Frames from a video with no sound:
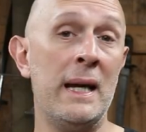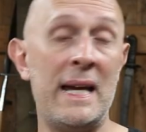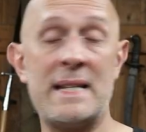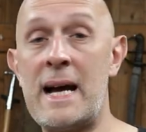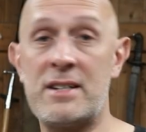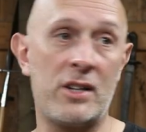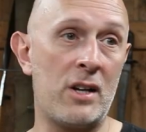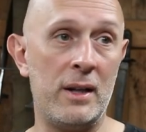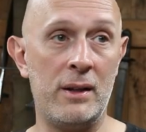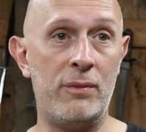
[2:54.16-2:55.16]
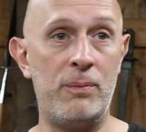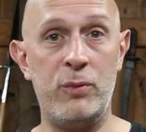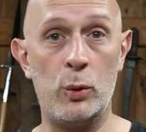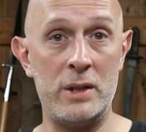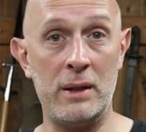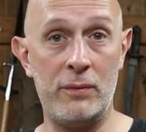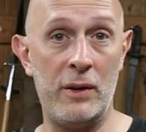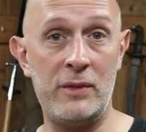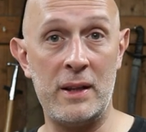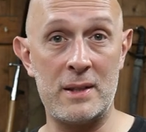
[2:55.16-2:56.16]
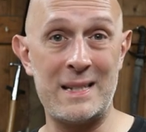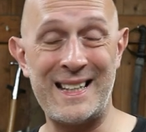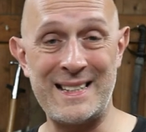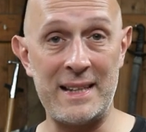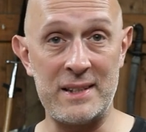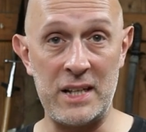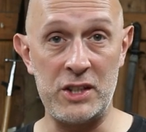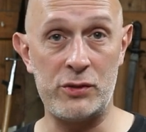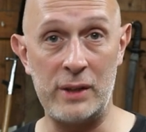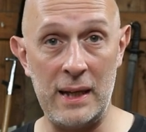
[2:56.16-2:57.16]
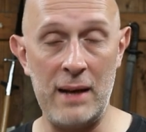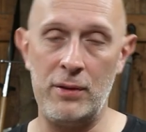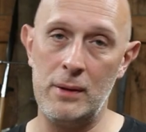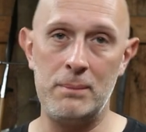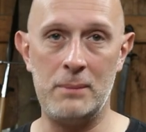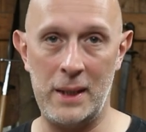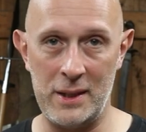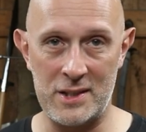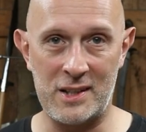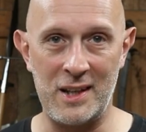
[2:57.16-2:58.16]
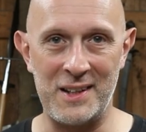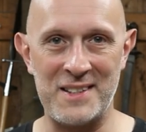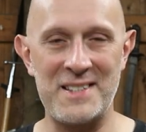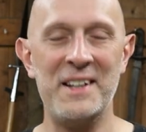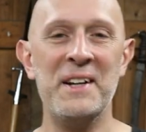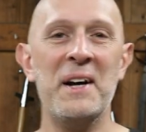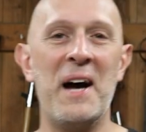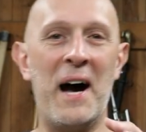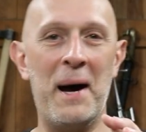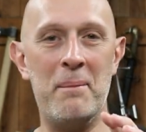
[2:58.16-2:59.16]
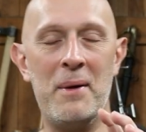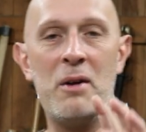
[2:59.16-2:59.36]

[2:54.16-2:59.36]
is at a kind of 14th, 15th, 16th century level, minus guns, um,